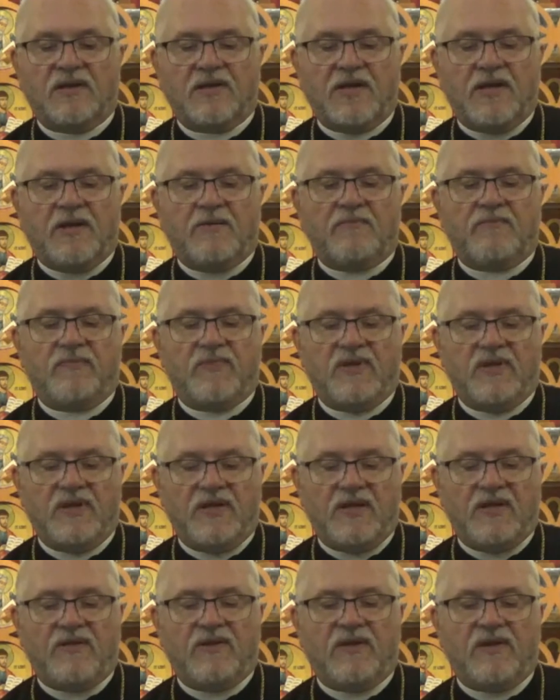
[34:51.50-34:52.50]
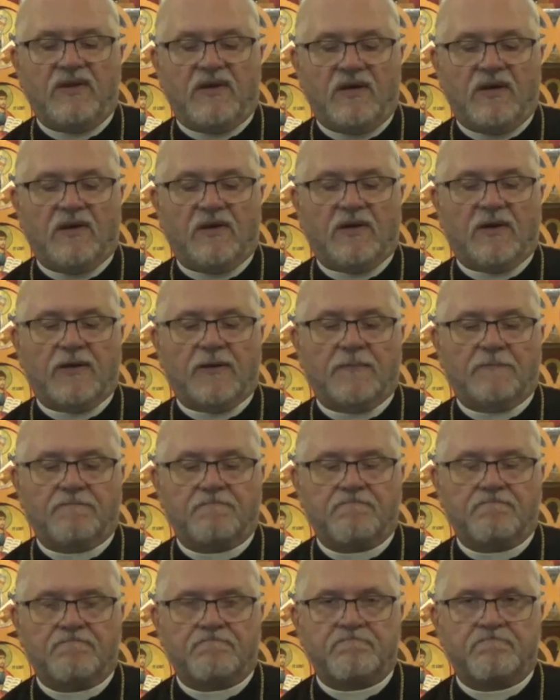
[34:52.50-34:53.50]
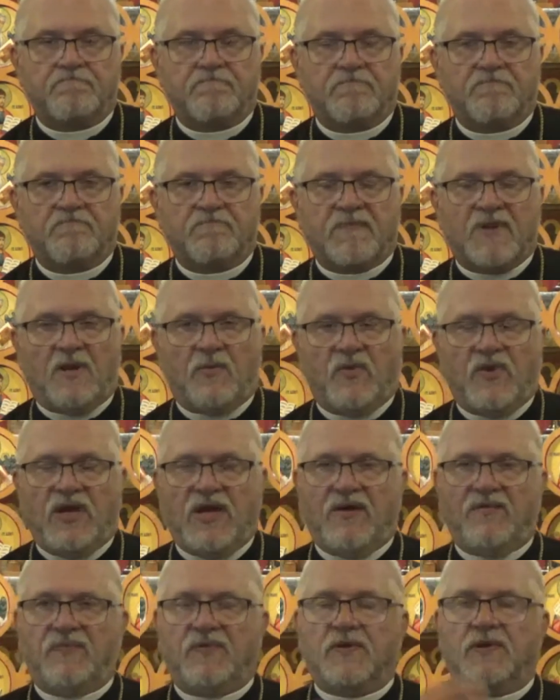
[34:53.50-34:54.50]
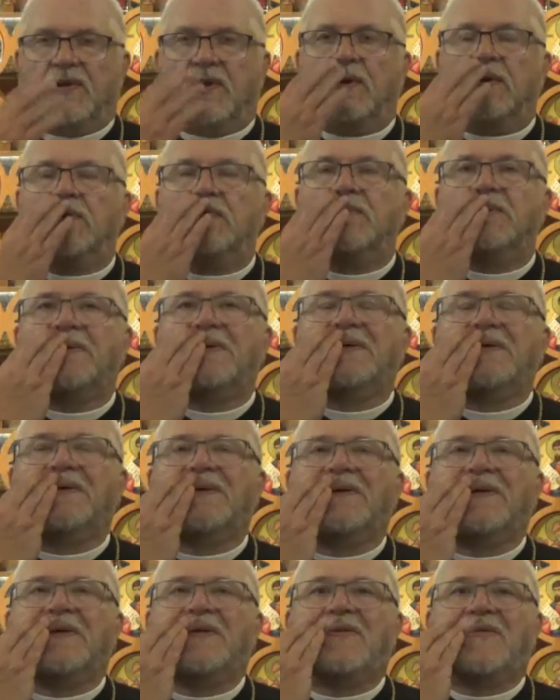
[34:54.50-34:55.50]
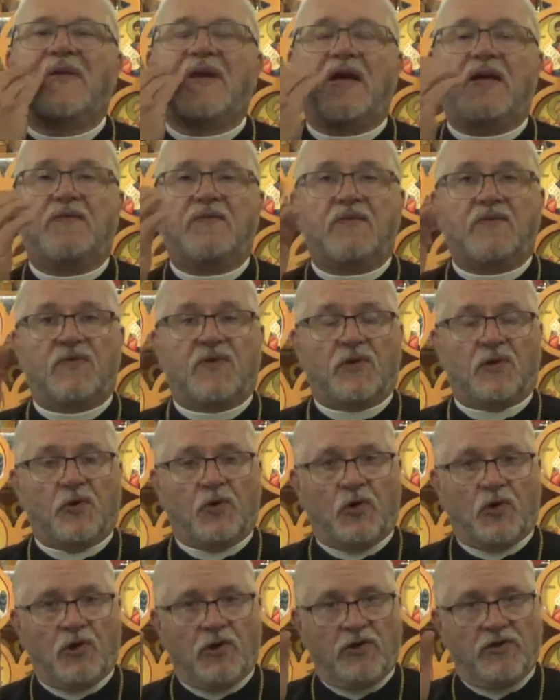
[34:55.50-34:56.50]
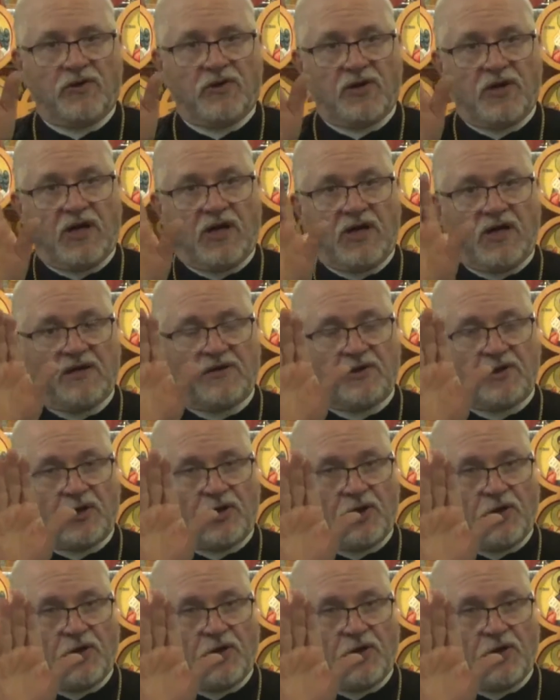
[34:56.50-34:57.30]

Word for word: him in the ark. And we have to note that the Lord God